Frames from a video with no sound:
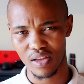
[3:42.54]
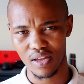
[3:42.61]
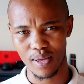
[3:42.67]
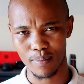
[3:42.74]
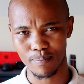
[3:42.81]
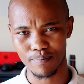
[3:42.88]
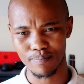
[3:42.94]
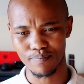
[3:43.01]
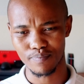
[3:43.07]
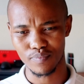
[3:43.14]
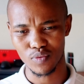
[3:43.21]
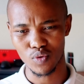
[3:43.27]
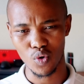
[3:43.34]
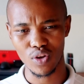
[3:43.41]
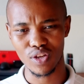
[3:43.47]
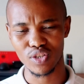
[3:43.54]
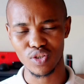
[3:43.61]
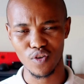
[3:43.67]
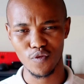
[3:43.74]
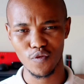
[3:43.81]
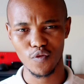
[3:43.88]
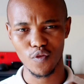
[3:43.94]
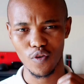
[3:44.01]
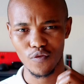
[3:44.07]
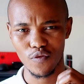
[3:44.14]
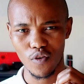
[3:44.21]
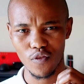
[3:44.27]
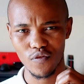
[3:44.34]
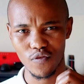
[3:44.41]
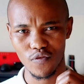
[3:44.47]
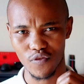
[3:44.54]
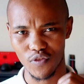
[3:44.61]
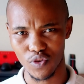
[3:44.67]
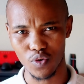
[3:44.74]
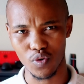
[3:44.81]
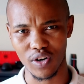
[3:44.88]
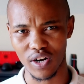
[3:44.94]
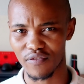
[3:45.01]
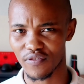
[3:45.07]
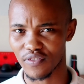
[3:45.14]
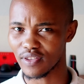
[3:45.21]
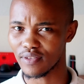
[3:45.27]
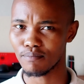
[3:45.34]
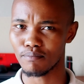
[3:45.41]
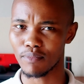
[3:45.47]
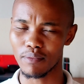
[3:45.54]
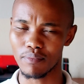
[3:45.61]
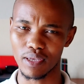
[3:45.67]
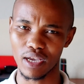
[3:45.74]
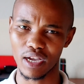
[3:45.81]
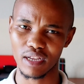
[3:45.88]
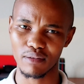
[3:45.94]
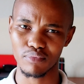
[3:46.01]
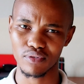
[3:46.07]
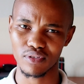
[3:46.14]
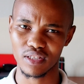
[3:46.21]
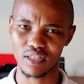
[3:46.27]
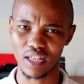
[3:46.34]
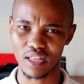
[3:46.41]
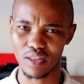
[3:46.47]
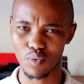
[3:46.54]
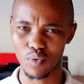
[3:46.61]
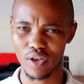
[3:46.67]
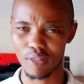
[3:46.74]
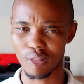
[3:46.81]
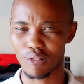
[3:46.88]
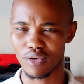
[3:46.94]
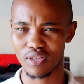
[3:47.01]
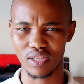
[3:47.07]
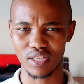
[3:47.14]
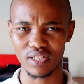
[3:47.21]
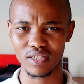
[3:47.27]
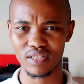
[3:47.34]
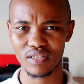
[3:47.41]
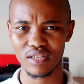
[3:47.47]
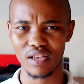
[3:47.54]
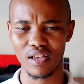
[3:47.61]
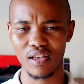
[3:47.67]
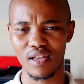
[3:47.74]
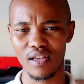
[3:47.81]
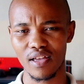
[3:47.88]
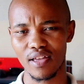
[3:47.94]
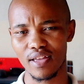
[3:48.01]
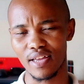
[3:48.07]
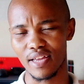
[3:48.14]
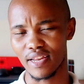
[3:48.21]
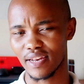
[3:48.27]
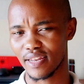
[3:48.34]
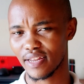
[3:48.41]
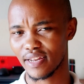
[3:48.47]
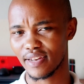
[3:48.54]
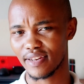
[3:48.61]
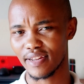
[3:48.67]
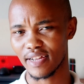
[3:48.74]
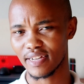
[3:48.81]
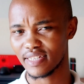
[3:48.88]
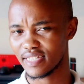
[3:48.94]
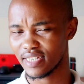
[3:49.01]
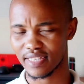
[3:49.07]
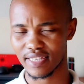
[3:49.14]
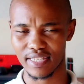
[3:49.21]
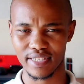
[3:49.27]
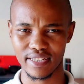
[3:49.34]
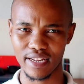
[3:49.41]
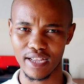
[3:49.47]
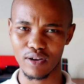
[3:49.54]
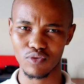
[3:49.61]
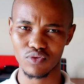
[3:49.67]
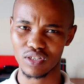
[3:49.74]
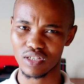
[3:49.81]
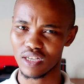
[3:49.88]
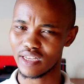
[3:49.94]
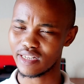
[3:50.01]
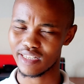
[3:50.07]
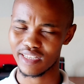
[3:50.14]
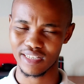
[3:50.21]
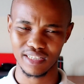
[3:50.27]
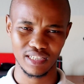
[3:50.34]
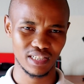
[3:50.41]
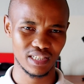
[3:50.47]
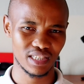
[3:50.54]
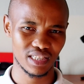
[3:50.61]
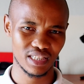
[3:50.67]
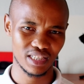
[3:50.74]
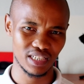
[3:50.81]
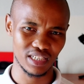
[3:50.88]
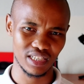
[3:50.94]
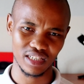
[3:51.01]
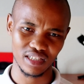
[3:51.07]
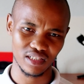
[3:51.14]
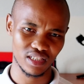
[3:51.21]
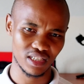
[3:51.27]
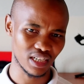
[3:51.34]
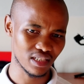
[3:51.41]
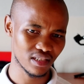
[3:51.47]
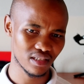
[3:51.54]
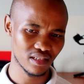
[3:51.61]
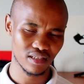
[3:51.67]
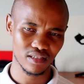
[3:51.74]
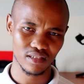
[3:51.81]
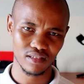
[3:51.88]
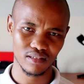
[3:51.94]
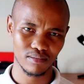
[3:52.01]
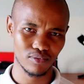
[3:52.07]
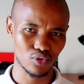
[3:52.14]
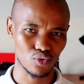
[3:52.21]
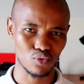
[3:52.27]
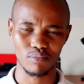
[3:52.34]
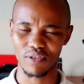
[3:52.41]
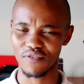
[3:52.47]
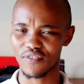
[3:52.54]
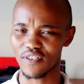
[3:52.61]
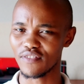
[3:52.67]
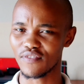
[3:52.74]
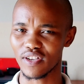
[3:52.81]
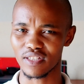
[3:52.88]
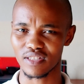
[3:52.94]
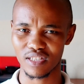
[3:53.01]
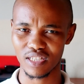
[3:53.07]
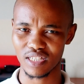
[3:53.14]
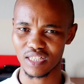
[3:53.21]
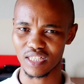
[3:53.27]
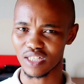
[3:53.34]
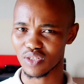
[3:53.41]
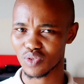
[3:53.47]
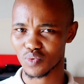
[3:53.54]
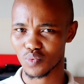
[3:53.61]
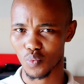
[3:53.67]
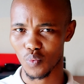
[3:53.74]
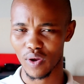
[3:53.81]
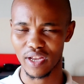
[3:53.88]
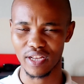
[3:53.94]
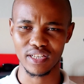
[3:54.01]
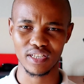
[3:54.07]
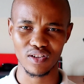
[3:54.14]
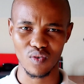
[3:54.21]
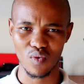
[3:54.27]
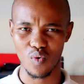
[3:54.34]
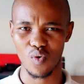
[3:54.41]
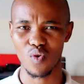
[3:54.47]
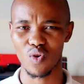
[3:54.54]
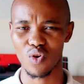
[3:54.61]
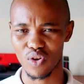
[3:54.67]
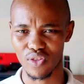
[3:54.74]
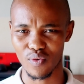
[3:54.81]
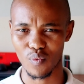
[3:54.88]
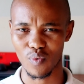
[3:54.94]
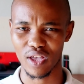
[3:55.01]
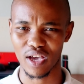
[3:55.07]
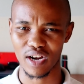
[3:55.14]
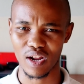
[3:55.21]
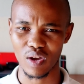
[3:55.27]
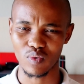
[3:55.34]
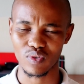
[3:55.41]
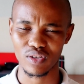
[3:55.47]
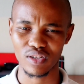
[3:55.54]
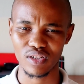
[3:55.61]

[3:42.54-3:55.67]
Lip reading: knowledge of videography. Maybe I can put it that way. Bought this, and then I tested it out, and then it didn't just do me favors. It just went all the way around.